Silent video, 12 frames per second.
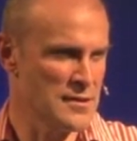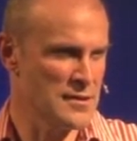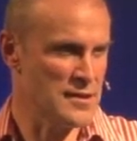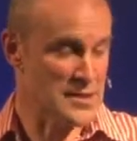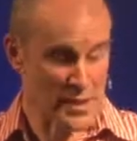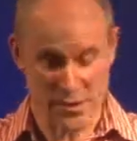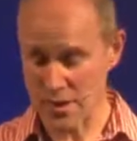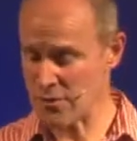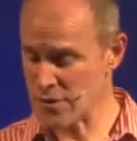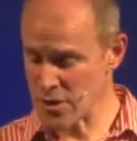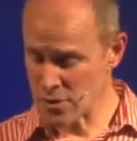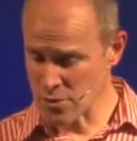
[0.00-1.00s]
He said, you know,
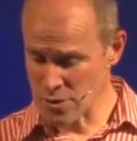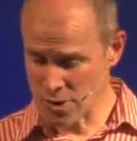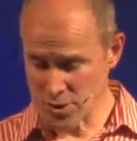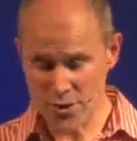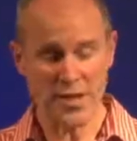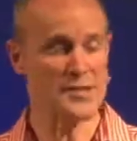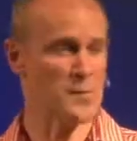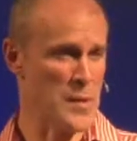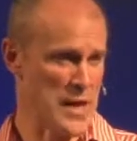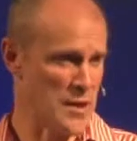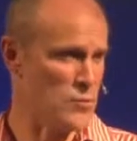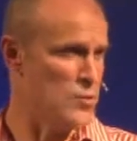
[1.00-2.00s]
if you trust
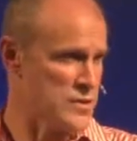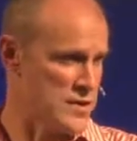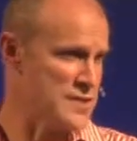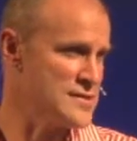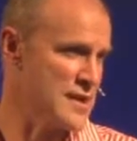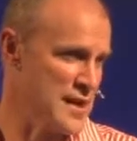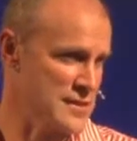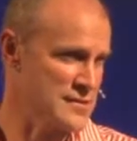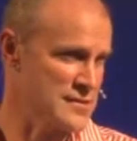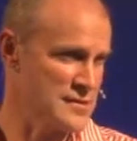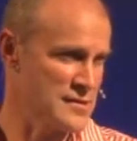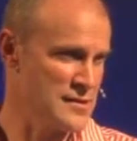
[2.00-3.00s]
me with these
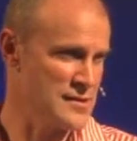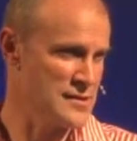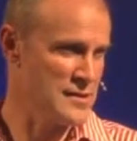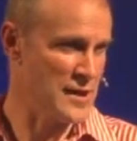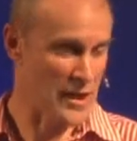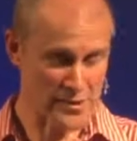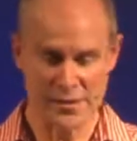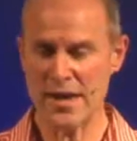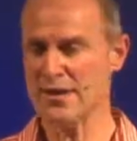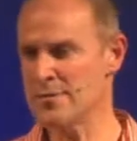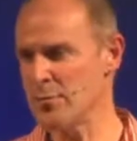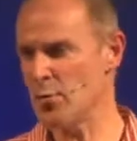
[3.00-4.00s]
things, I'll
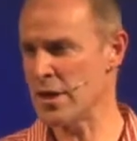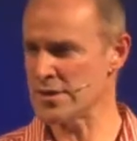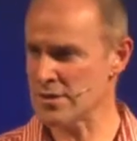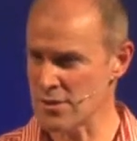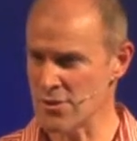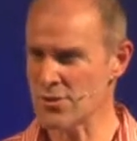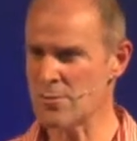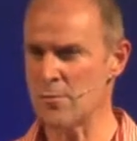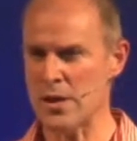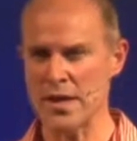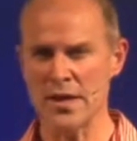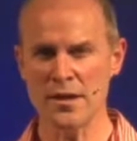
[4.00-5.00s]
take them away so that you can
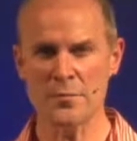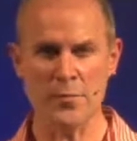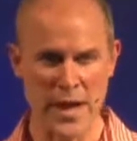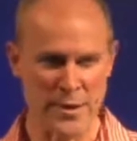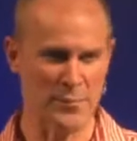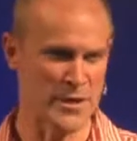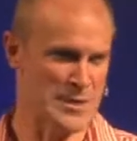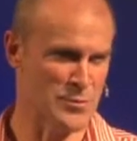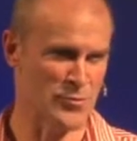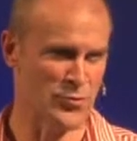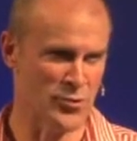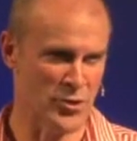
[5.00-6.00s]
be blameless
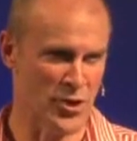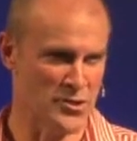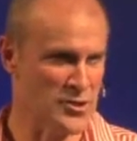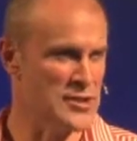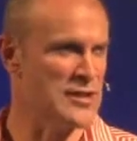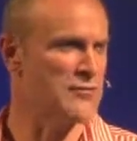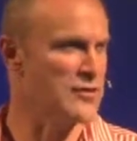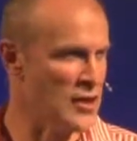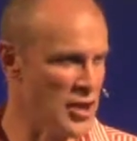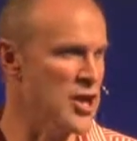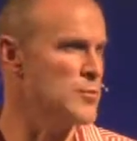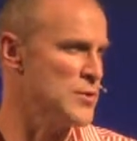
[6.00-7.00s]
before God. You can have
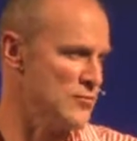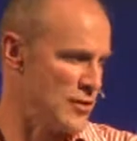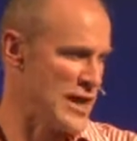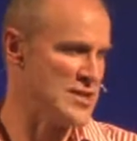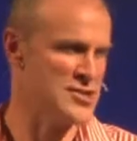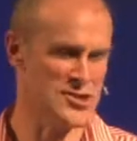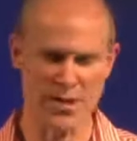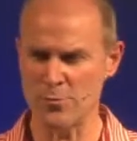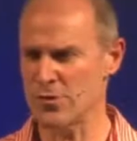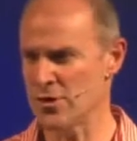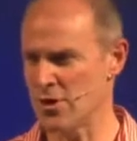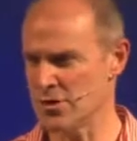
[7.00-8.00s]
an open relationship
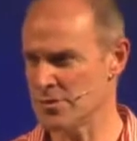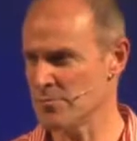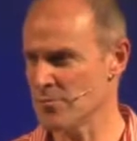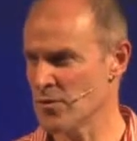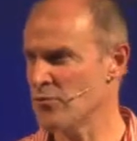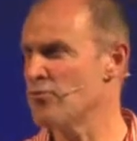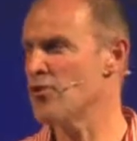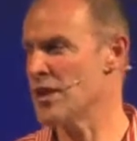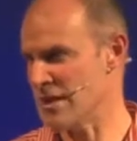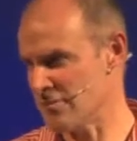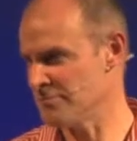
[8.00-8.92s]
with God, free.